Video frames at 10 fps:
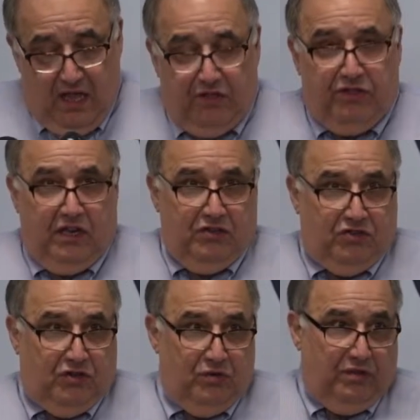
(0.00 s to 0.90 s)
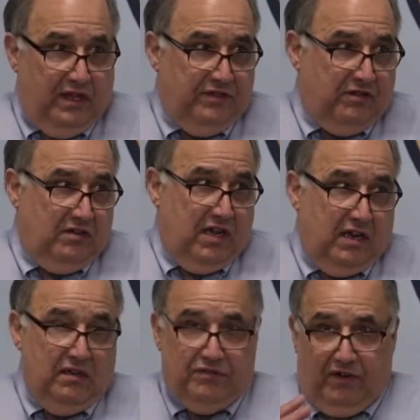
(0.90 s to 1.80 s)
then two things are
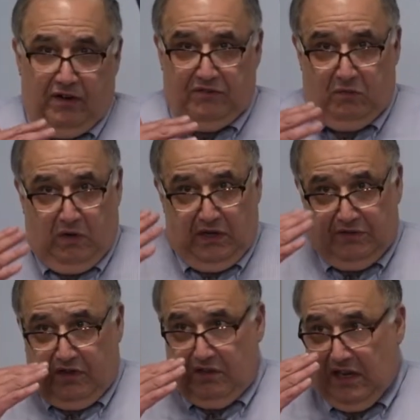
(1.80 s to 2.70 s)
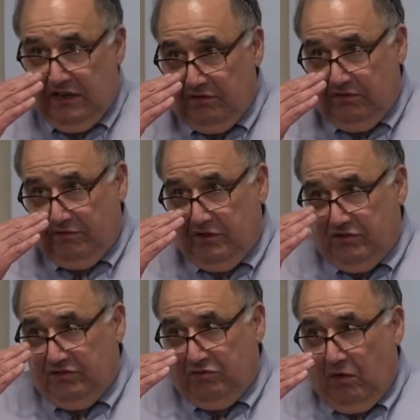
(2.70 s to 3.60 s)
done. As far as one is a nasal
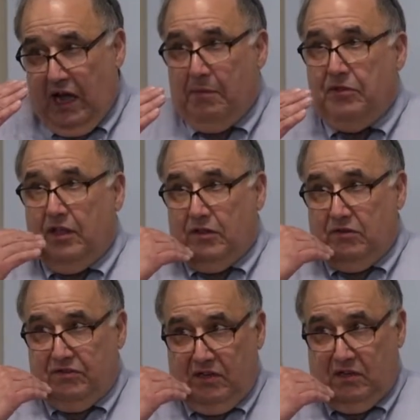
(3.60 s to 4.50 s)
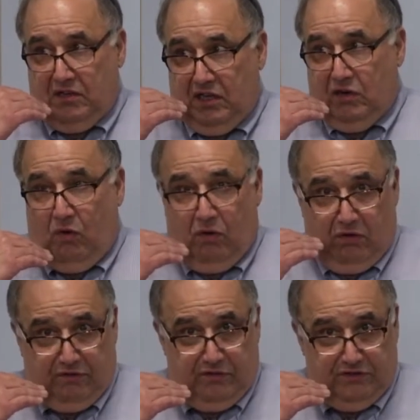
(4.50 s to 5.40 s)
pharyngeal swab, and the other is an
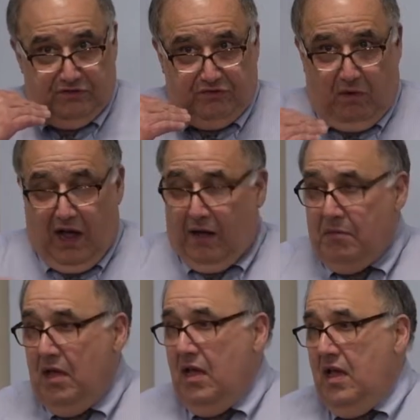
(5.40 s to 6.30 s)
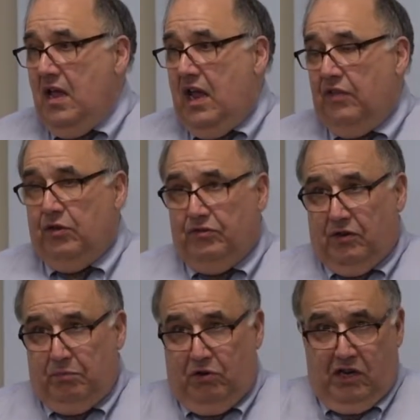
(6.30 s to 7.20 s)
oral pharyngeal swab. And those
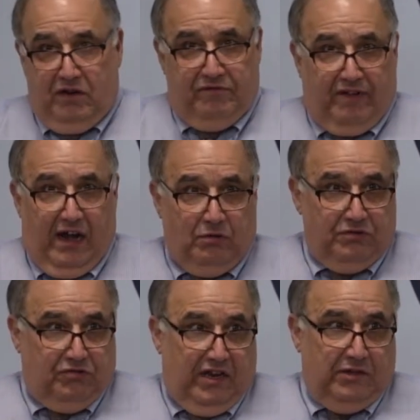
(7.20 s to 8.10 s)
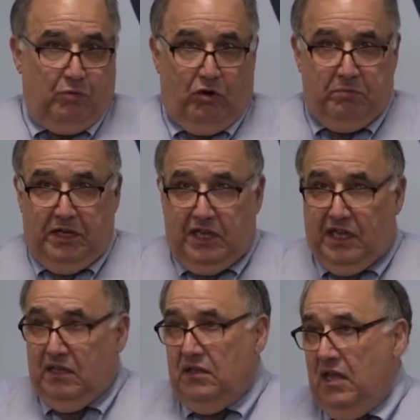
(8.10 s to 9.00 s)
are put in a viral transport
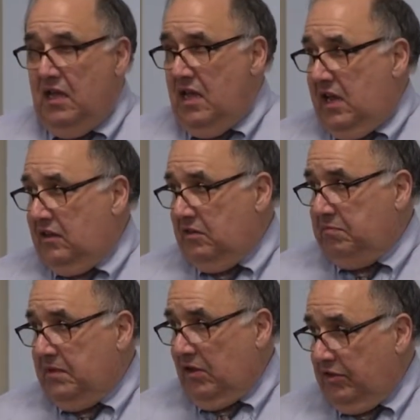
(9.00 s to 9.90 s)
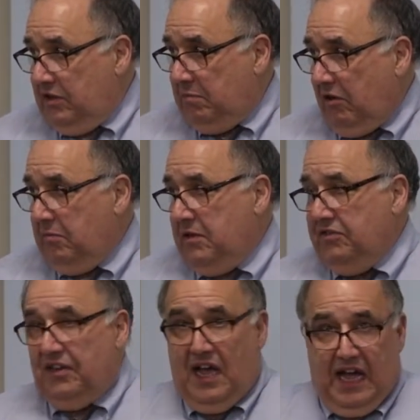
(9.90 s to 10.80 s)
media, and the health department
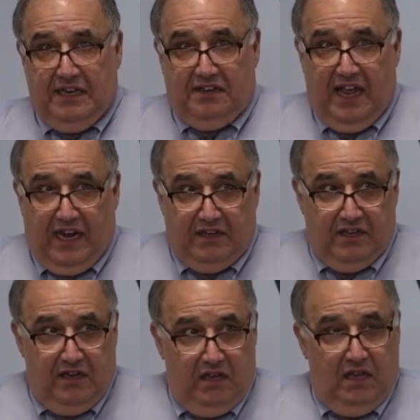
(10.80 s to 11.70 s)
is contacted